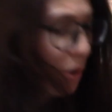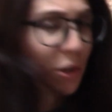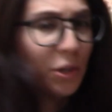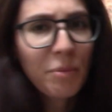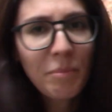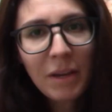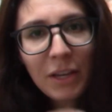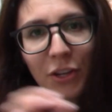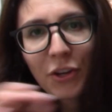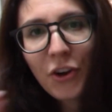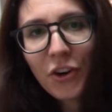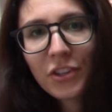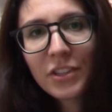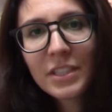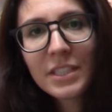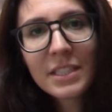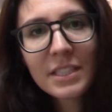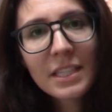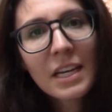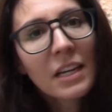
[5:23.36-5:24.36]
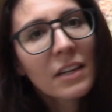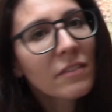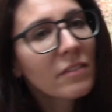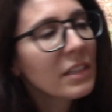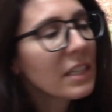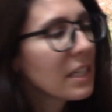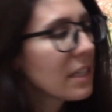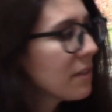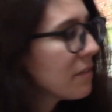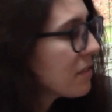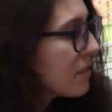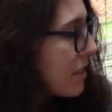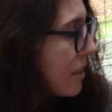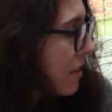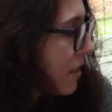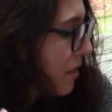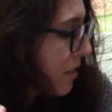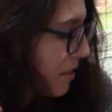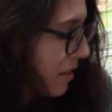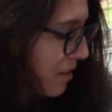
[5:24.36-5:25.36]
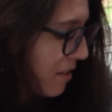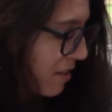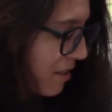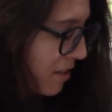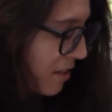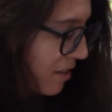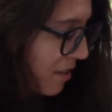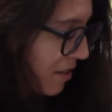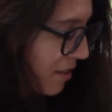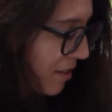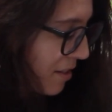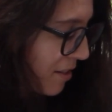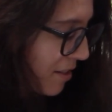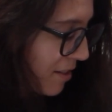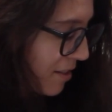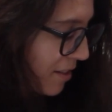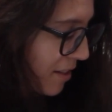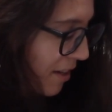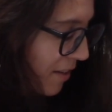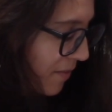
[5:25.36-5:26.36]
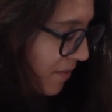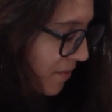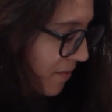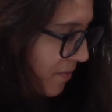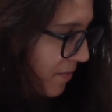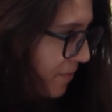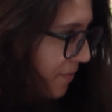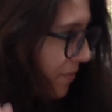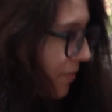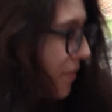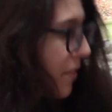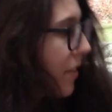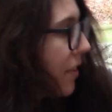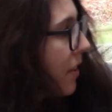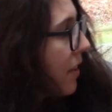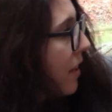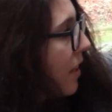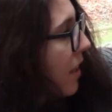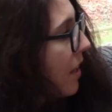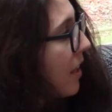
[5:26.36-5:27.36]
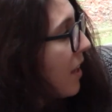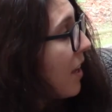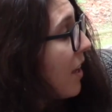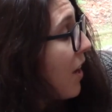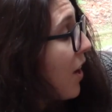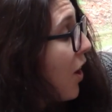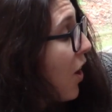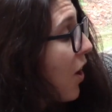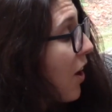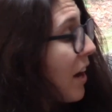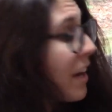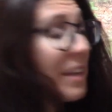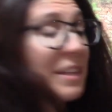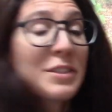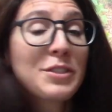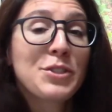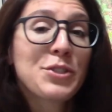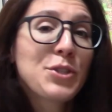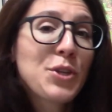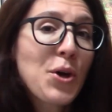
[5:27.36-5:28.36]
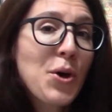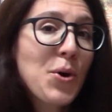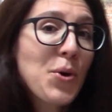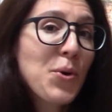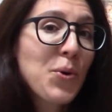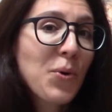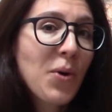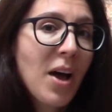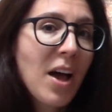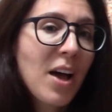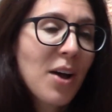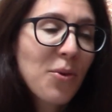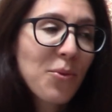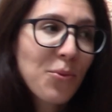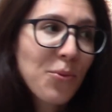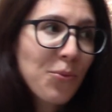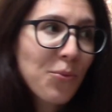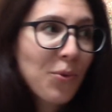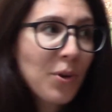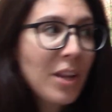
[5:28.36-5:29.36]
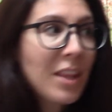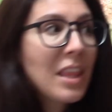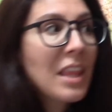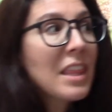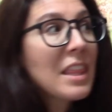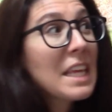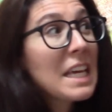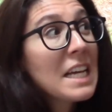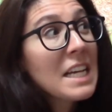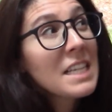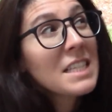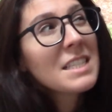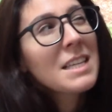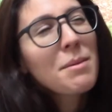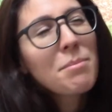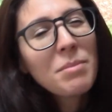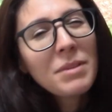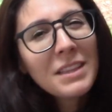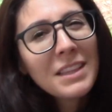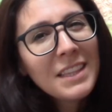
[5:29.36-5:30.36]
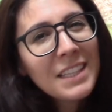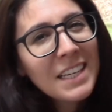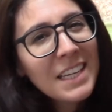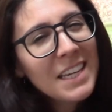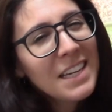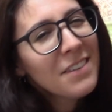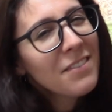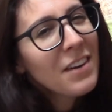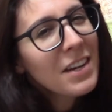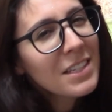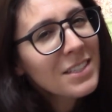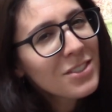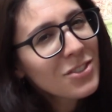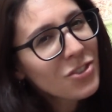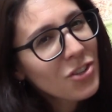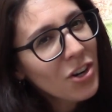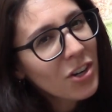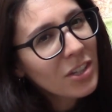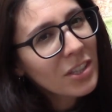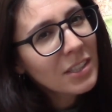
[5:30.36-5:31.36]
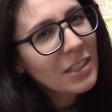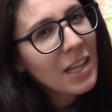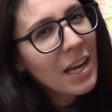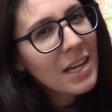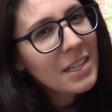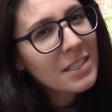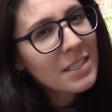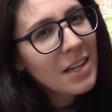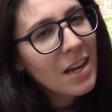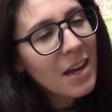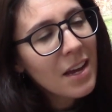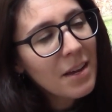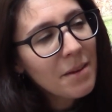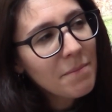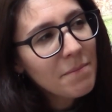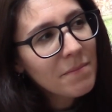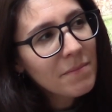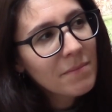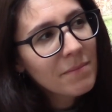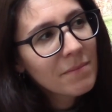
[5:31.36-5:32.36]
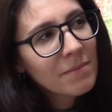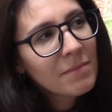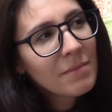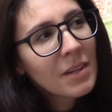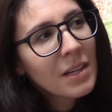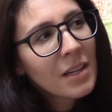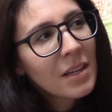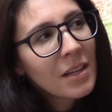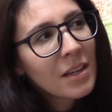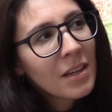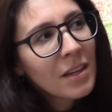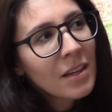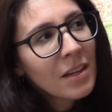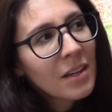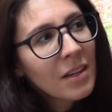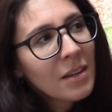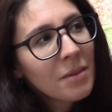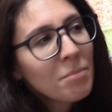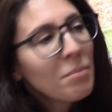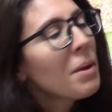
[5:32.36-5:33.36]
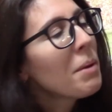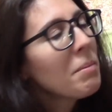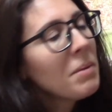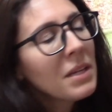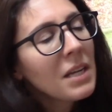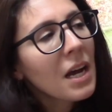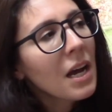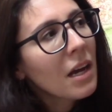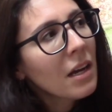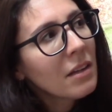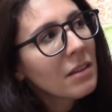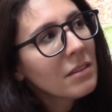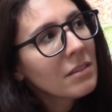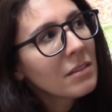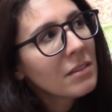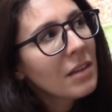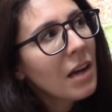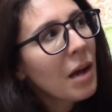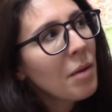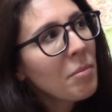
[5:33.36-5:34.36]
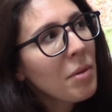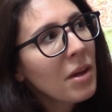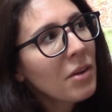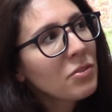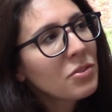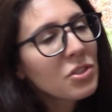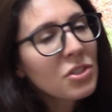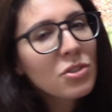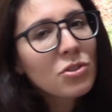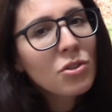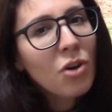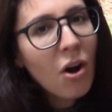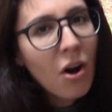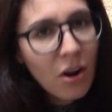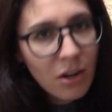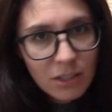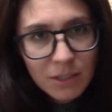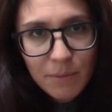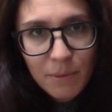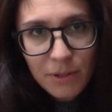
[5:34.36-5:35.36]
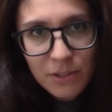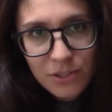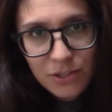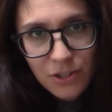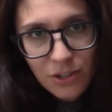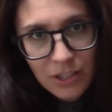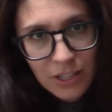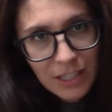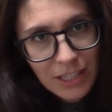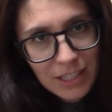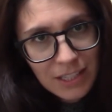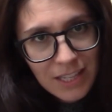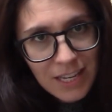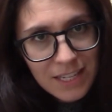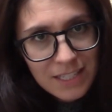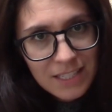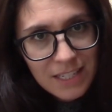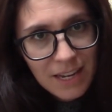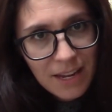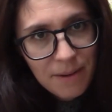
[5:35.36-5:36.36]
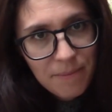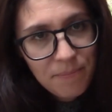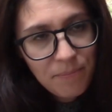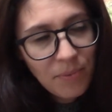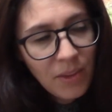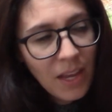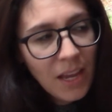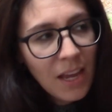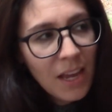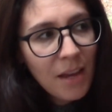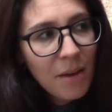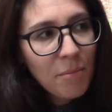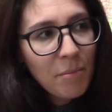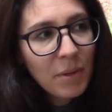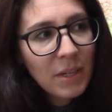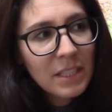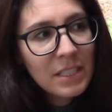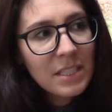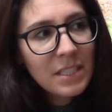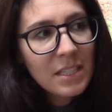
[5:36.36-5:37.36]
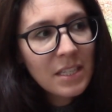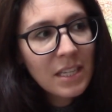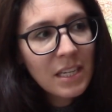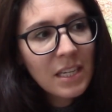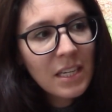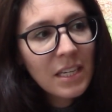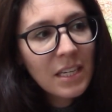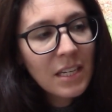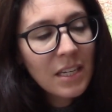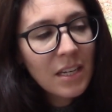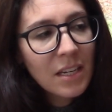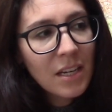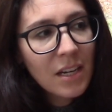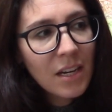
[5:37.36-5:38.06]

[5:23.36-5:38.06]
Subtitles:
you can make garlands out of leaves. Yeah. All right, so one of the things I believe I started last time, maybe not, I may have just talked about starting it last time, but it's the